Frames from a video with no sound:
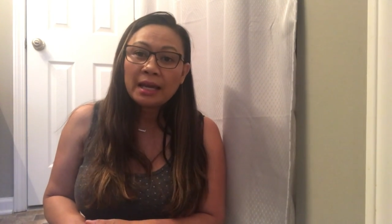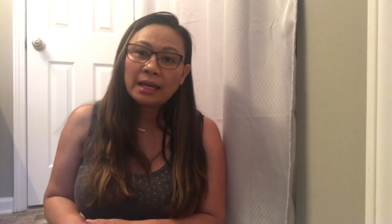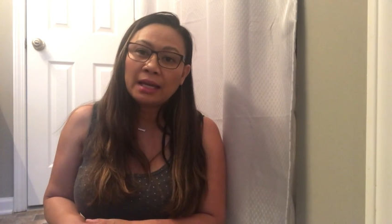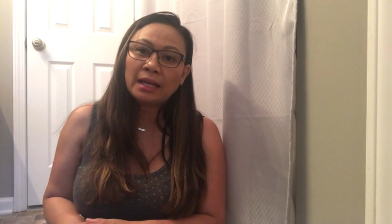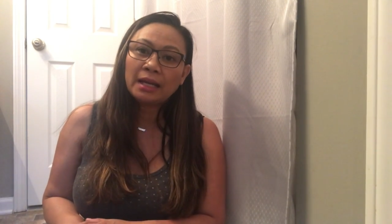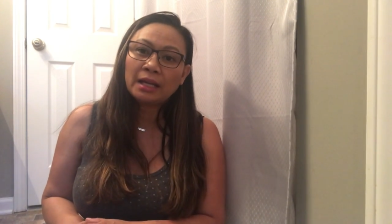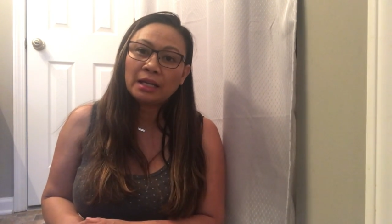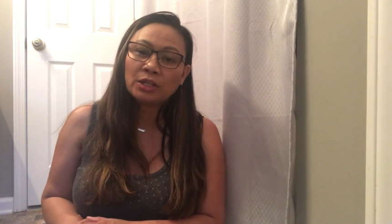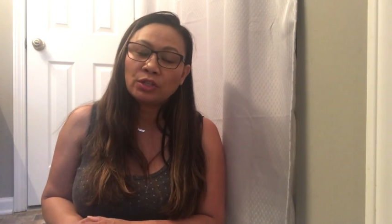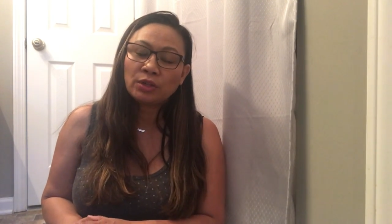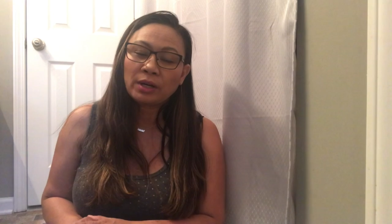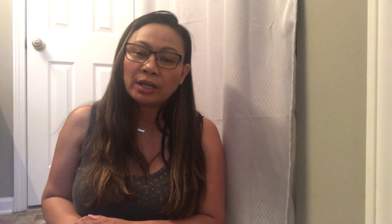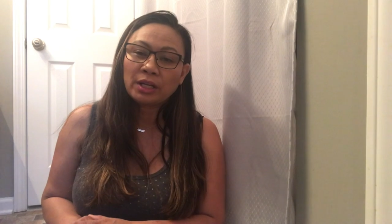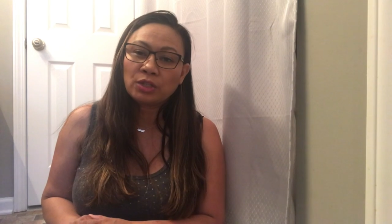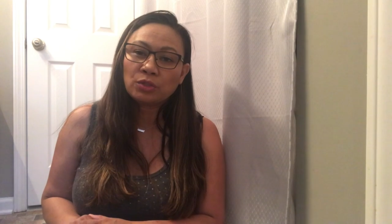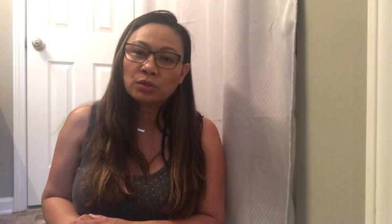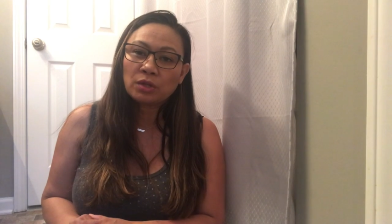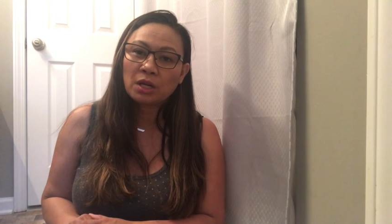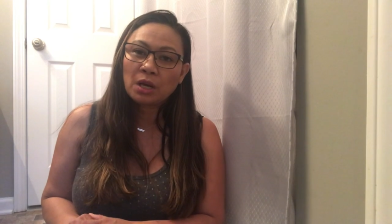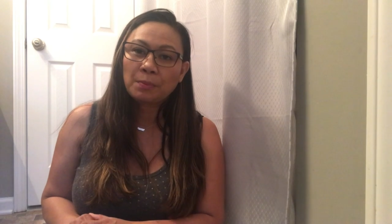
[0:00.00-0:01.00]
and I try to
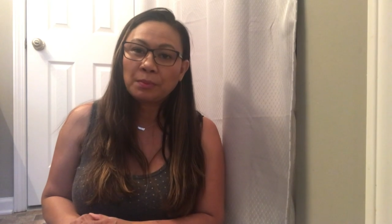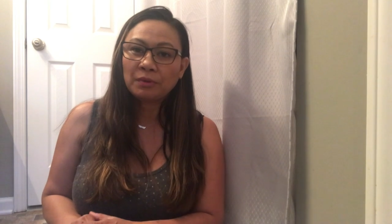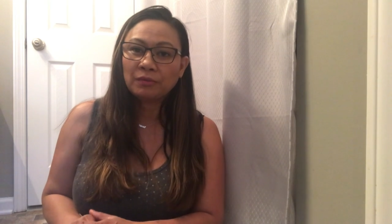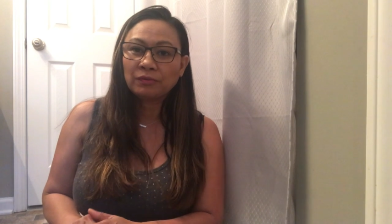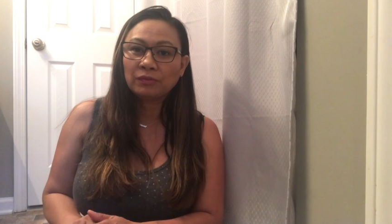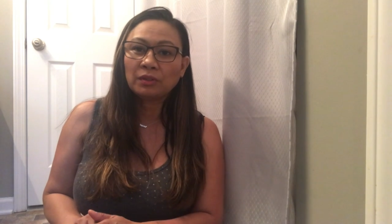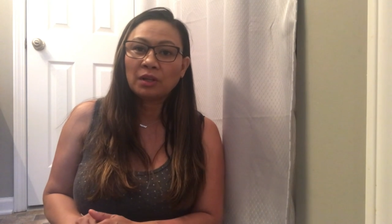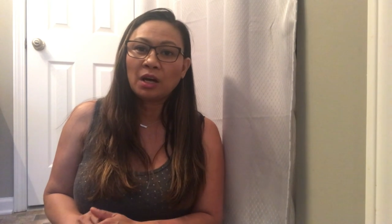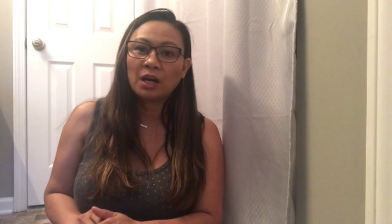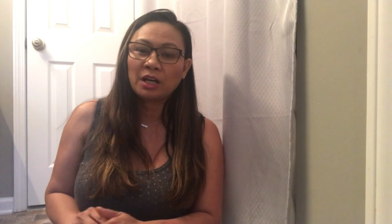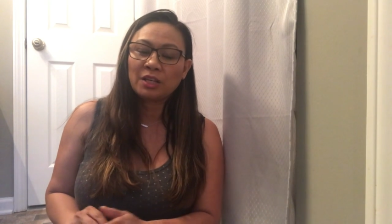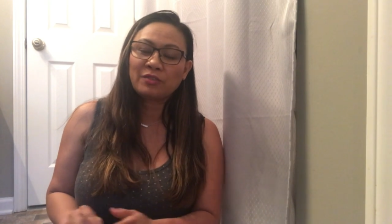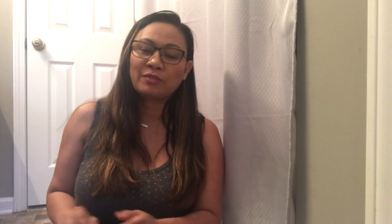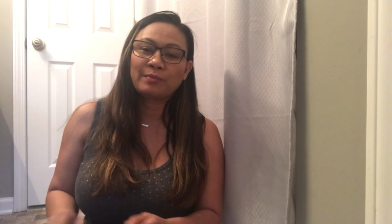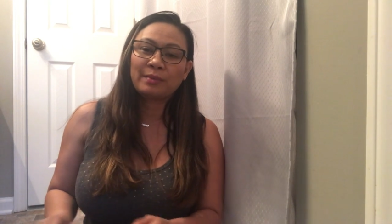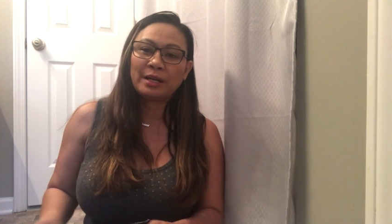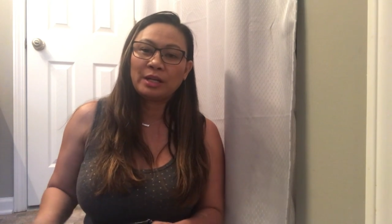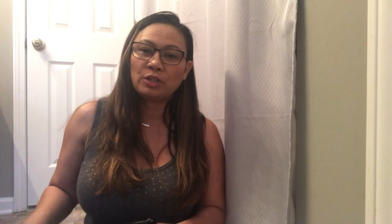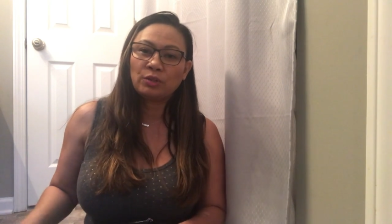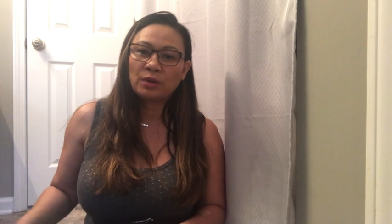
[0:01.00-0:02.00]
do a couple of vlogs for
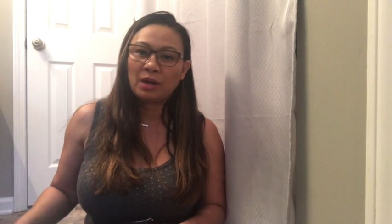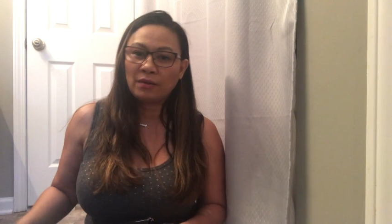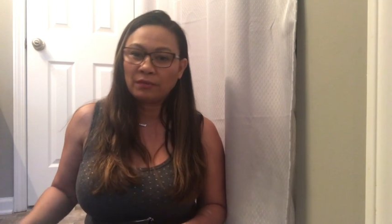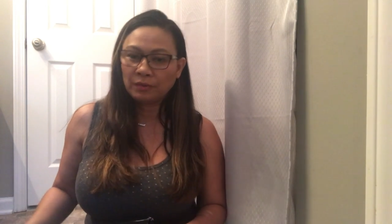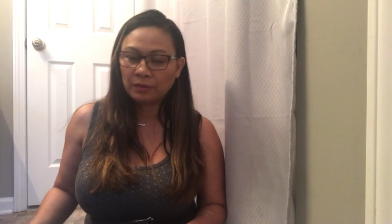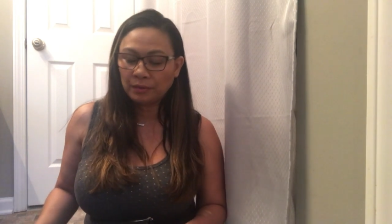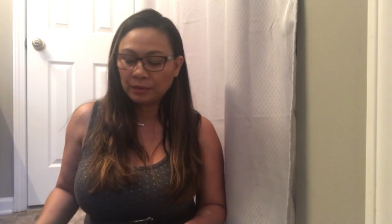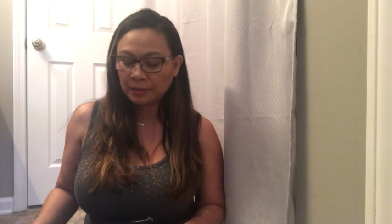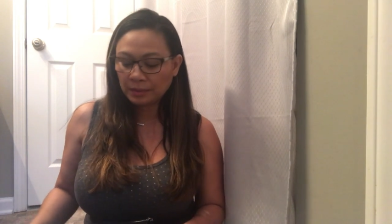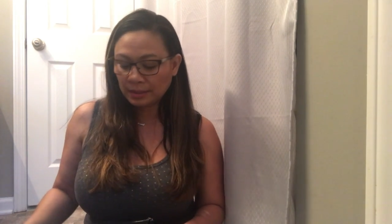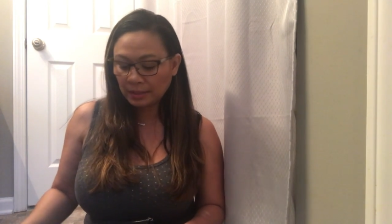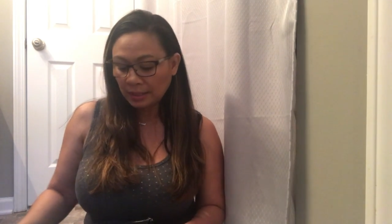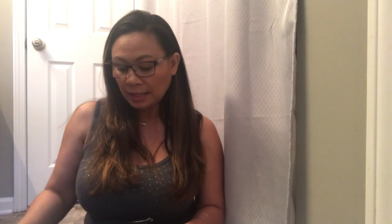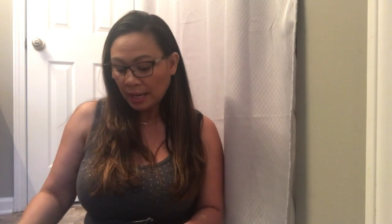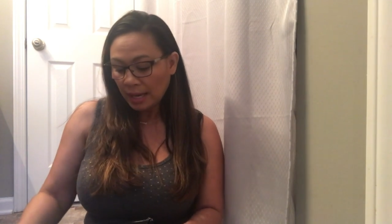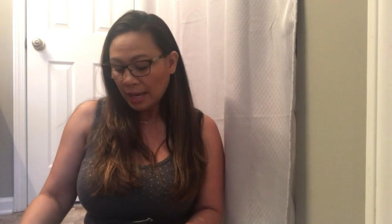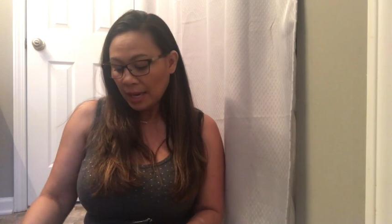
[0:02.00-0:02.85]
my travels.